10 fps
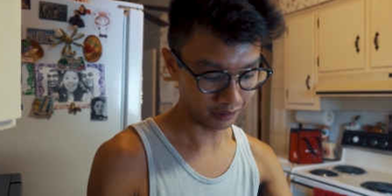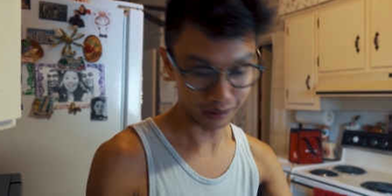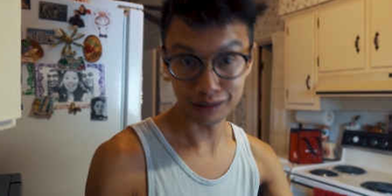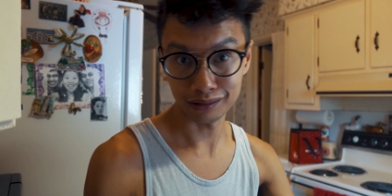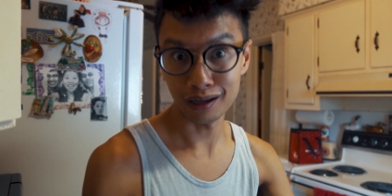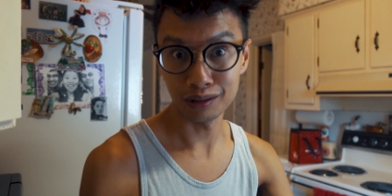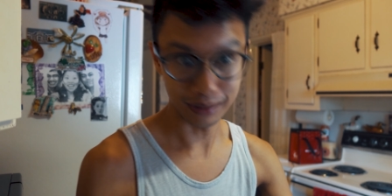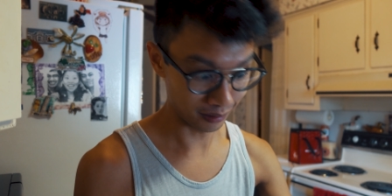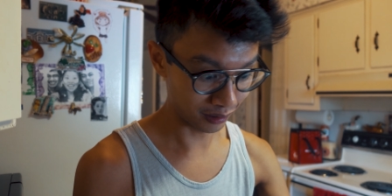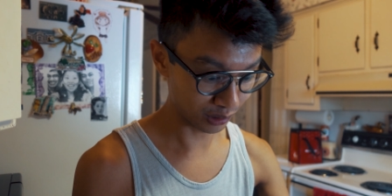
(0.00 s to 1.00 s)
Any style, to
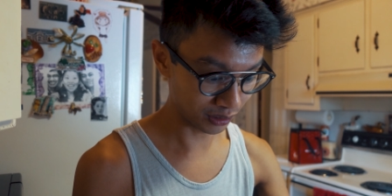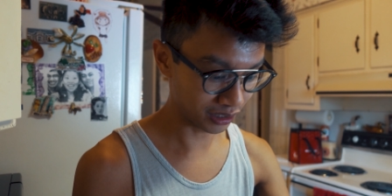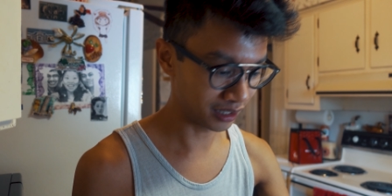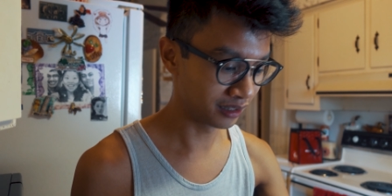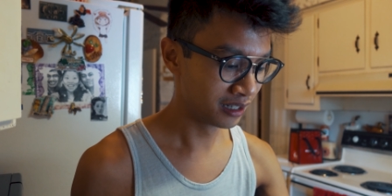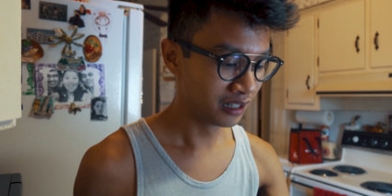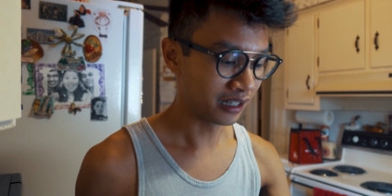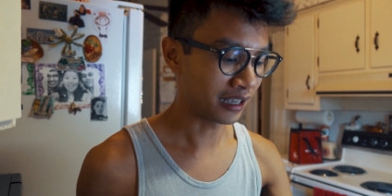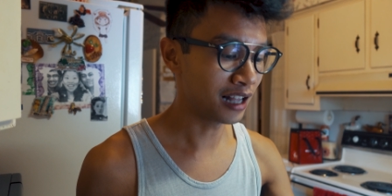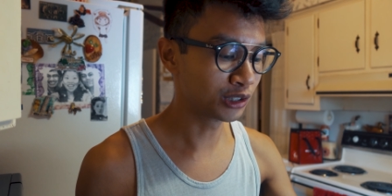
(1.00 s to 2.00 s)
be honest with y'all.
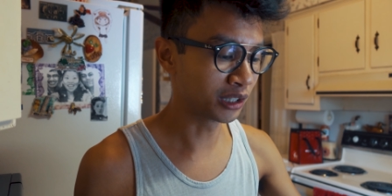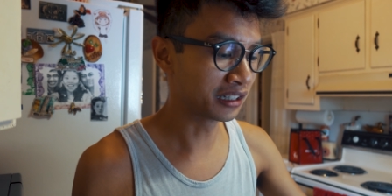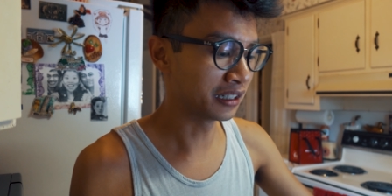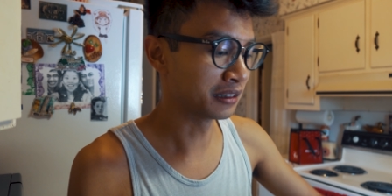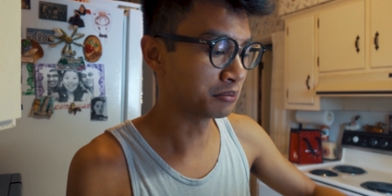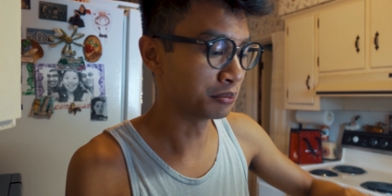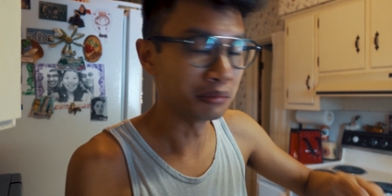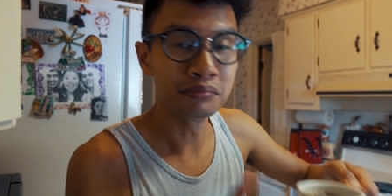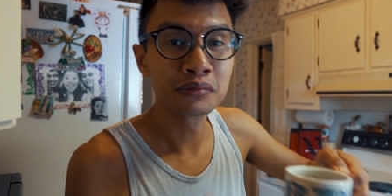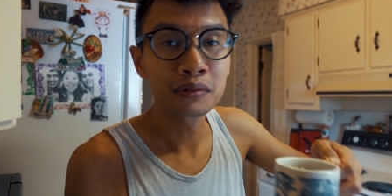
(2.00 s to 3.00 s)
Like, I'll drink it
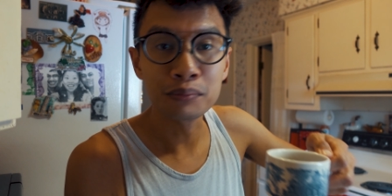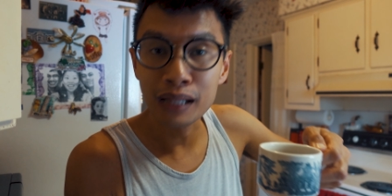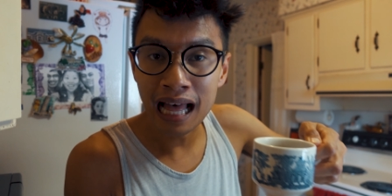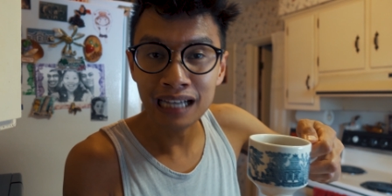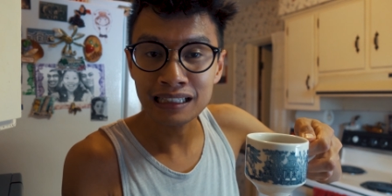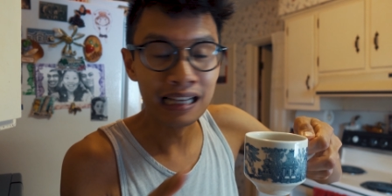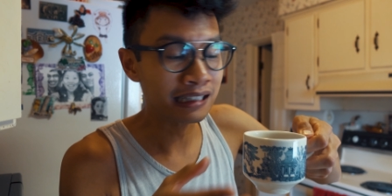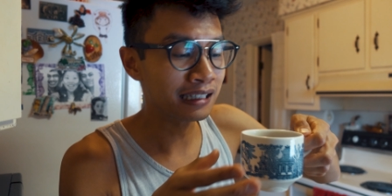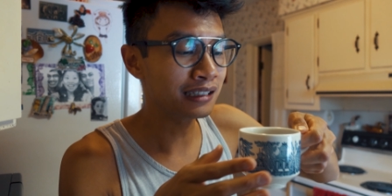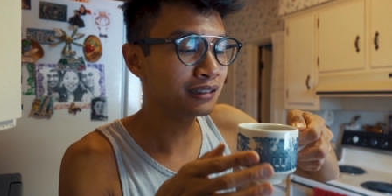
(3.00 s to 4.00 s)
black
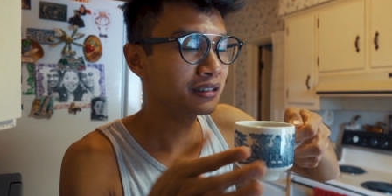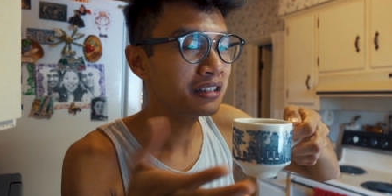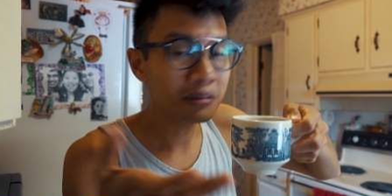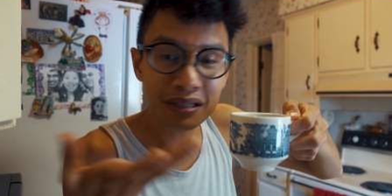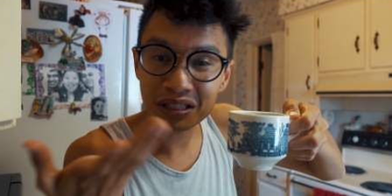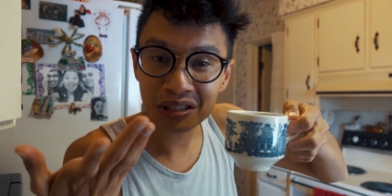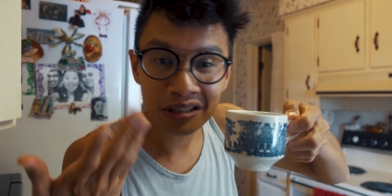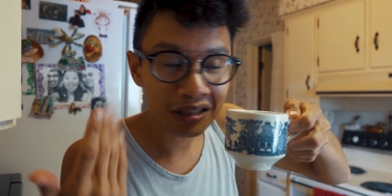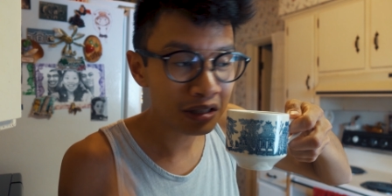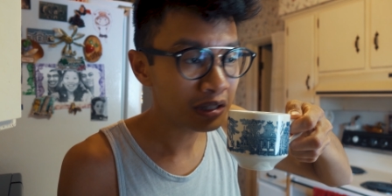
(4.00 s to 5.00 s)
like this. A little bit of
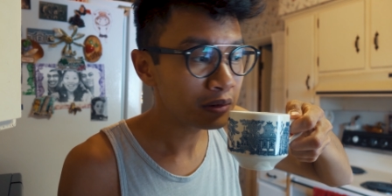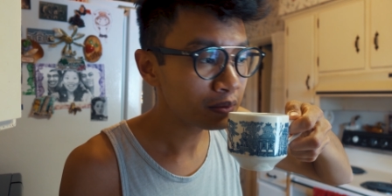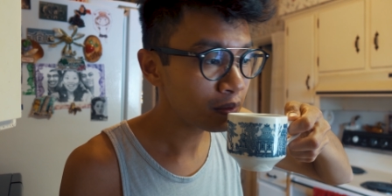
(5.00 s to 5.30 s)
sugar.